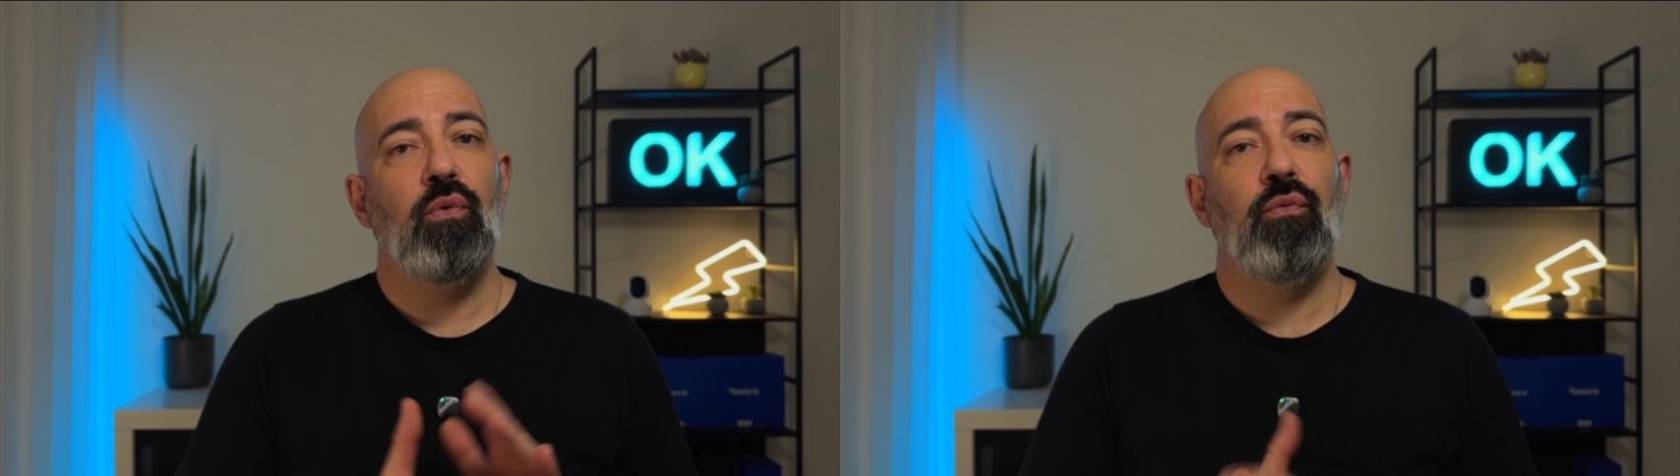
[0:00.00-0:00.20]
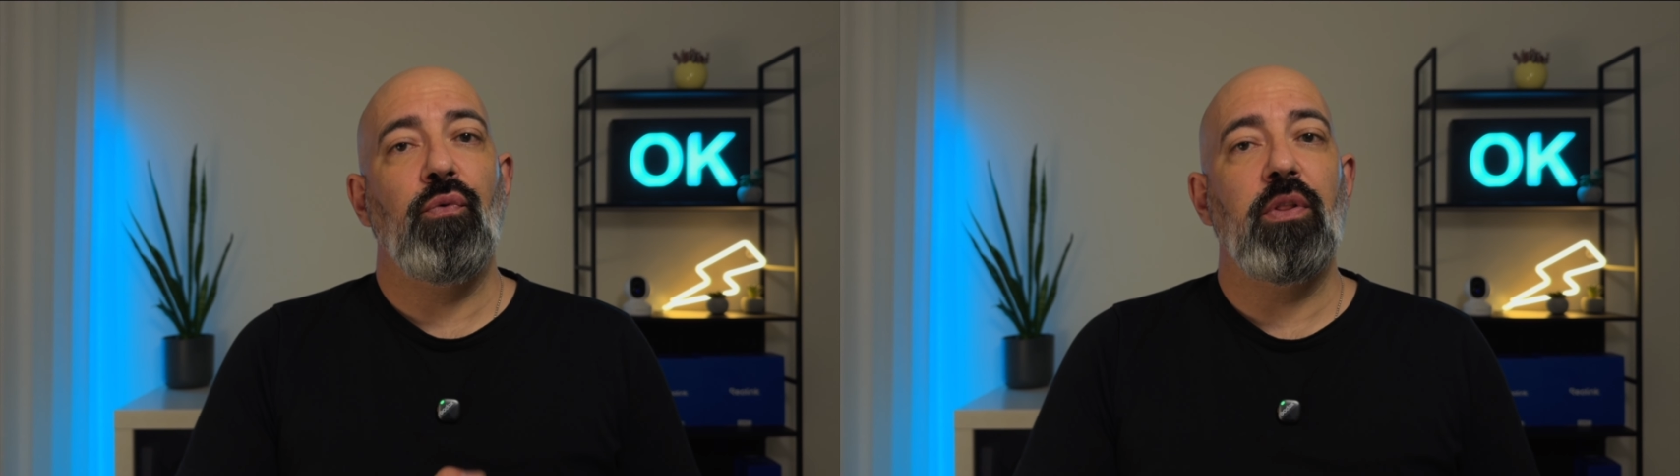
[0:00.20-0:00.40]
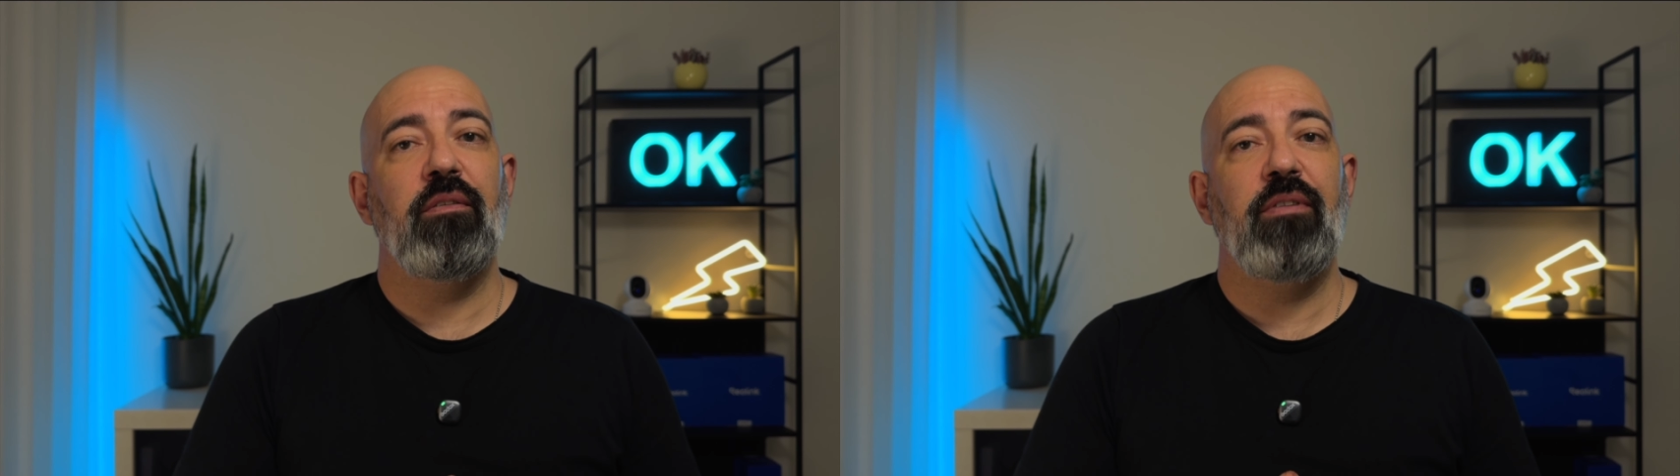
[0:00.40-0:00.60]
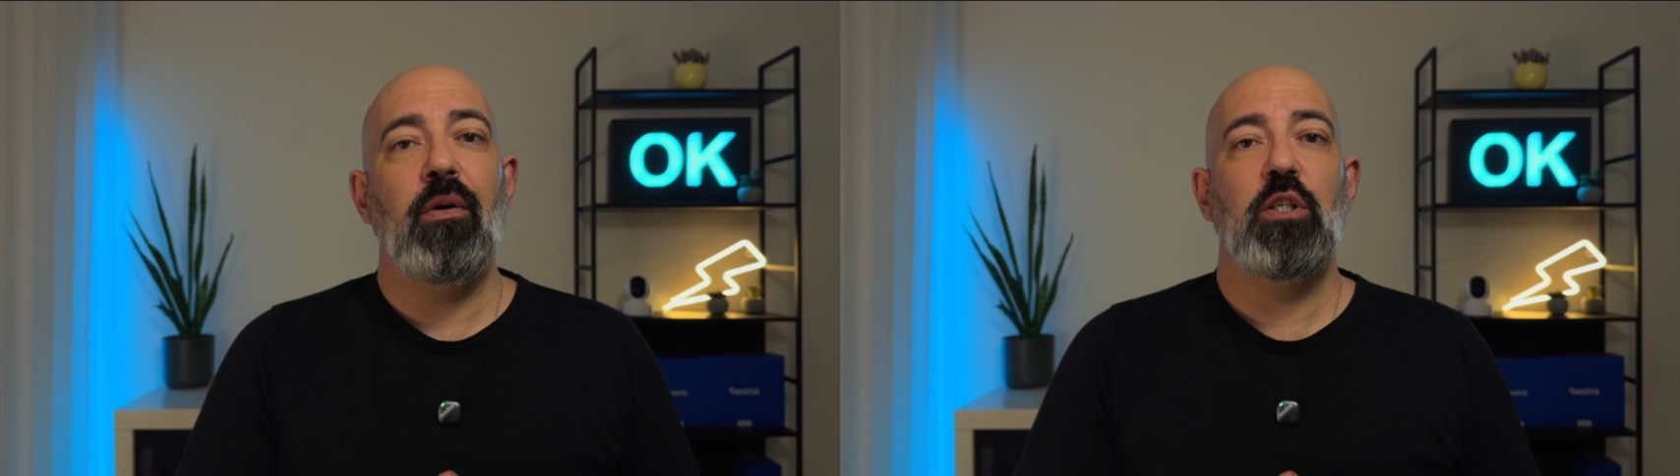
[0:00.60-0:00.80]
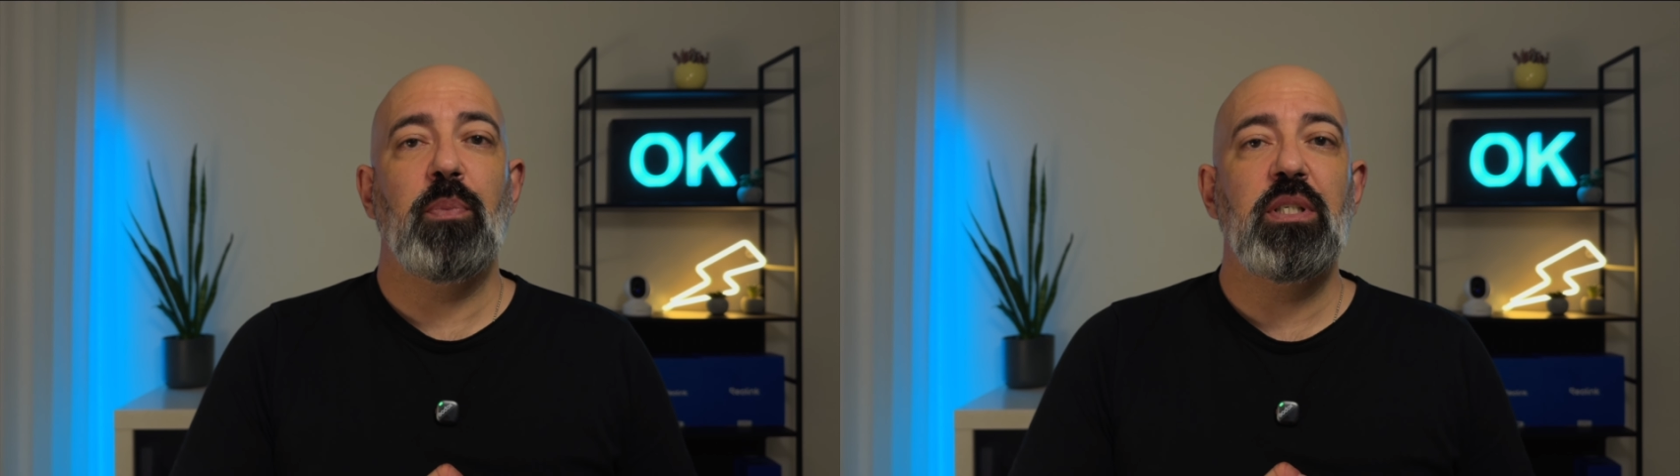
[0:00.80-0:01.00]
for the very
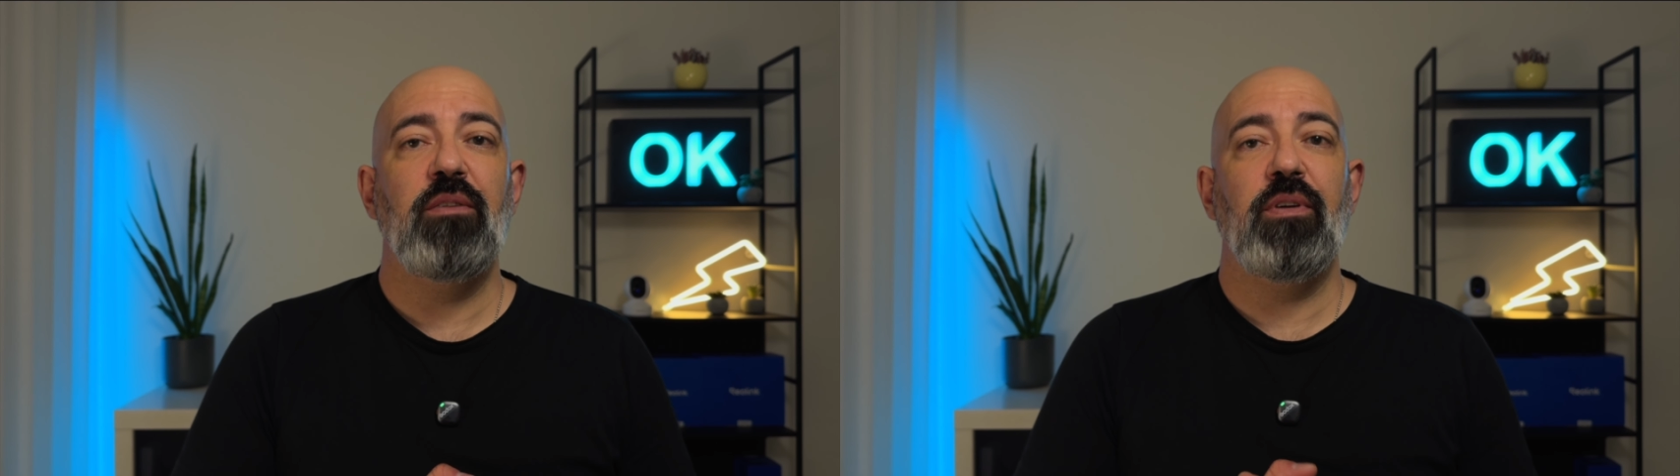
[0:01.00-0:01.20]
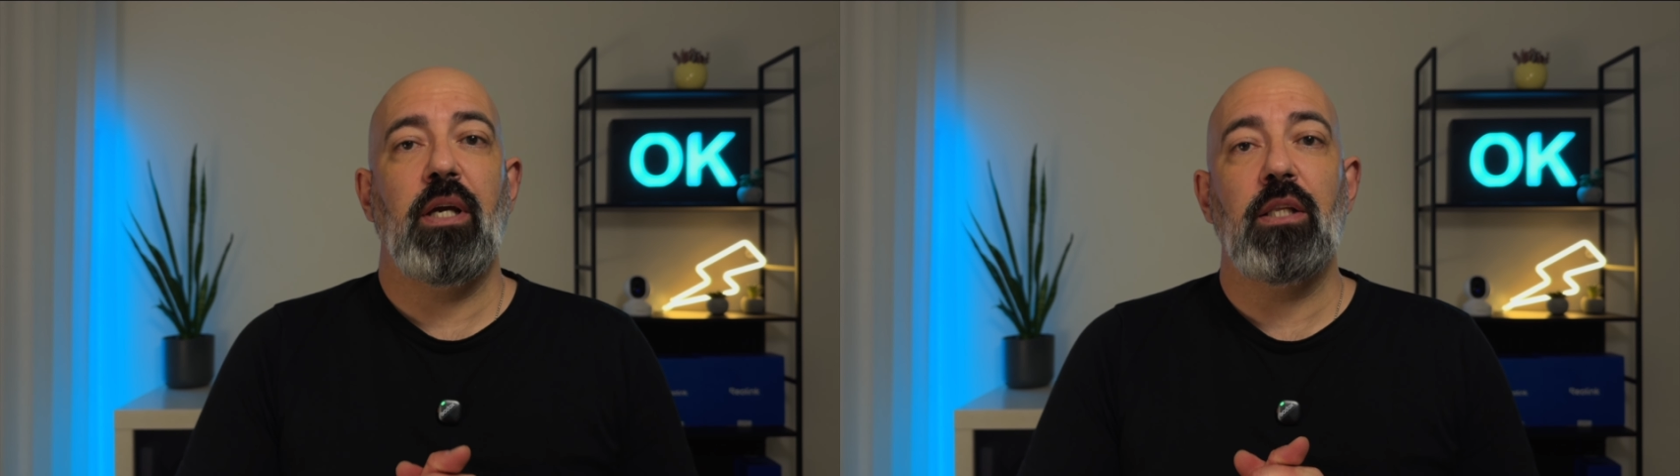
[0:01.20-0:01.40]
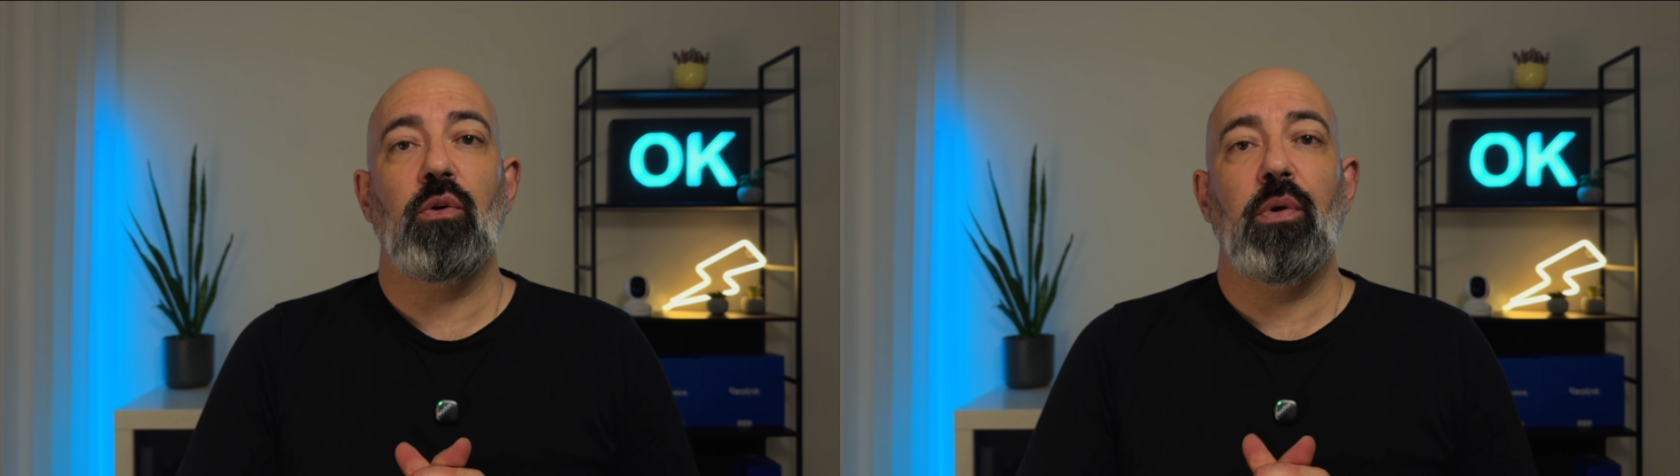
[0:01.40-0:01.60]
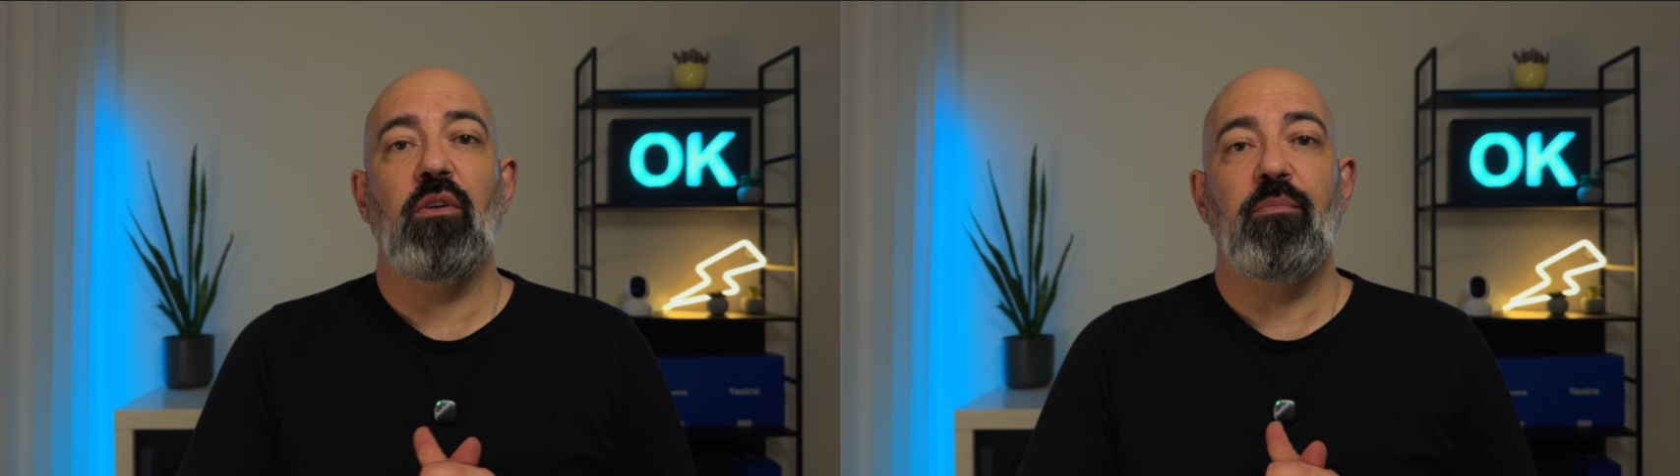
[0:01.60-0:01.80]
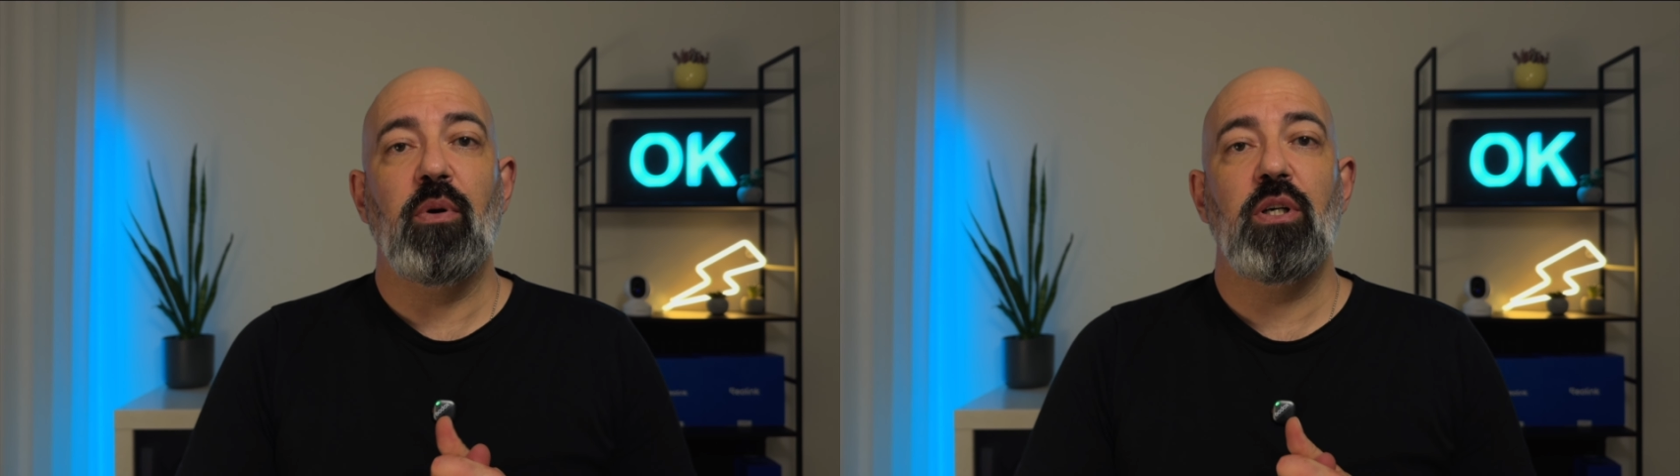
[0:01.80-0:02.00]
specific category
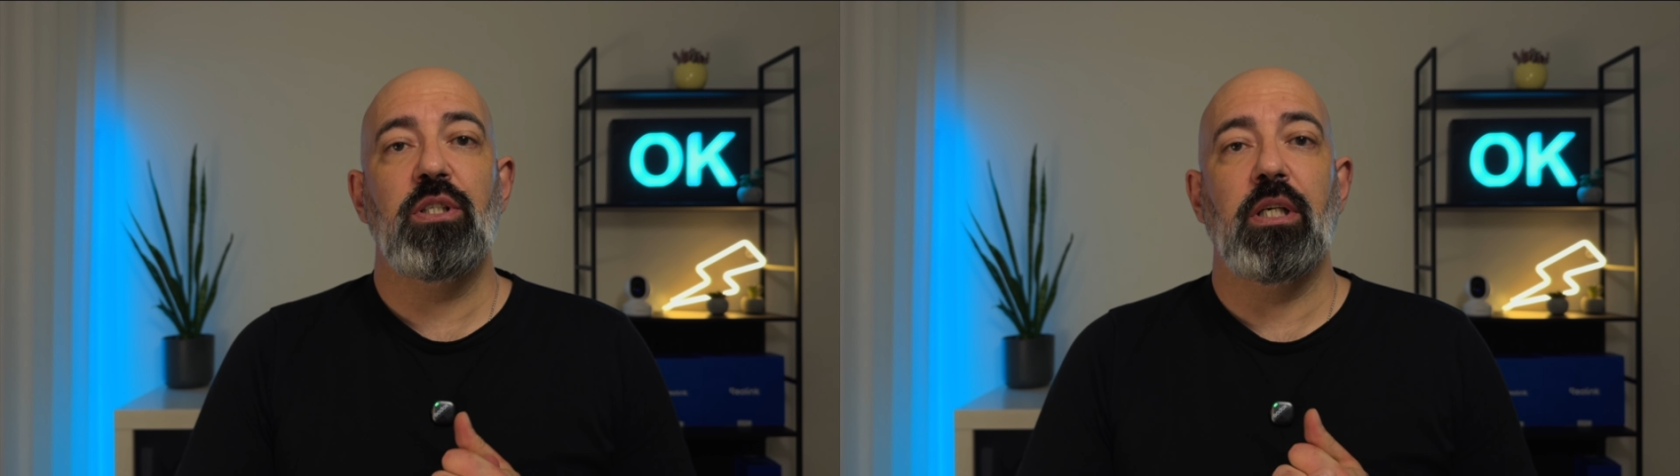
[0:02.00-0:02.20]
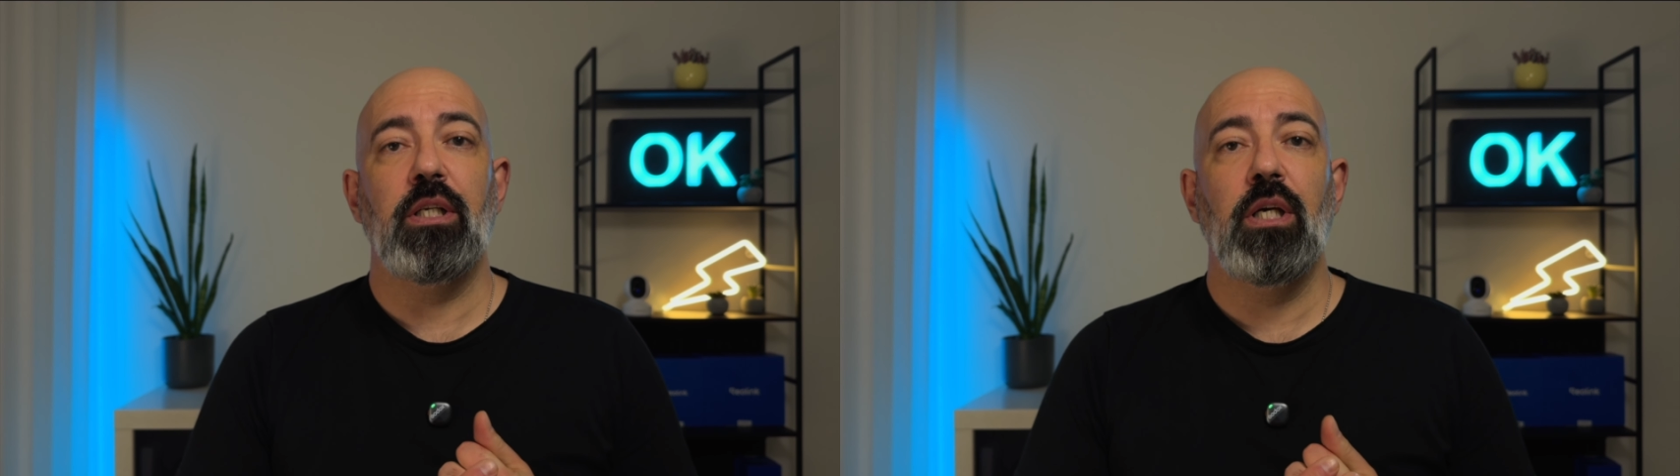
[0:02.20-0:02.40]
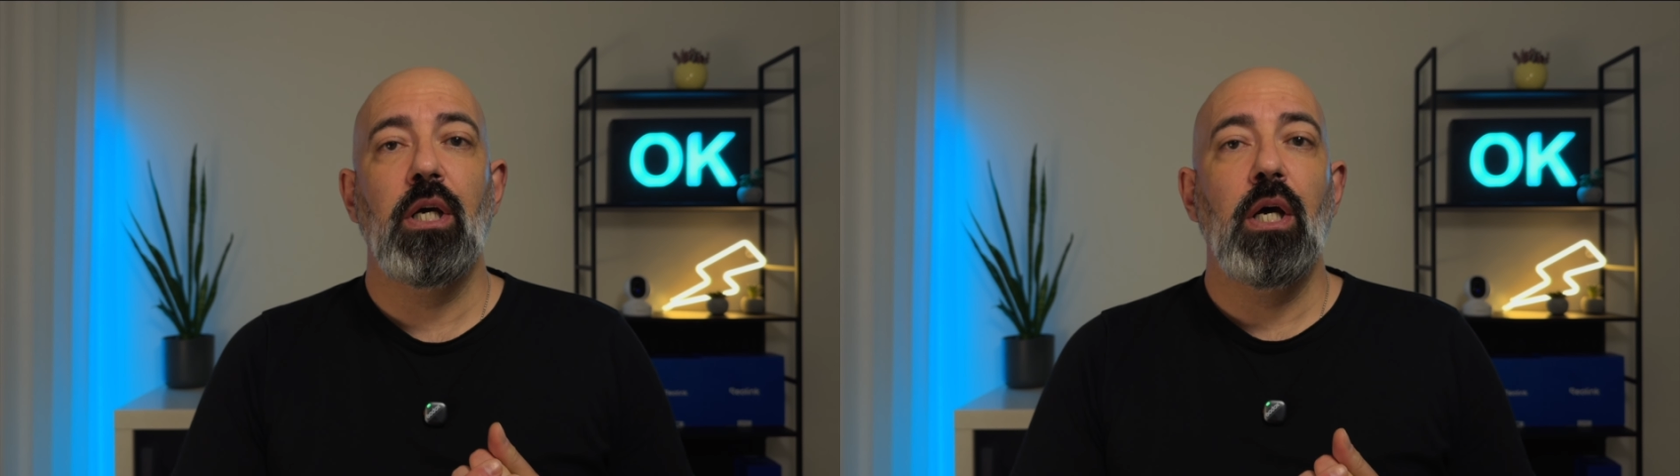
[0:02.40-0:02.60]
of person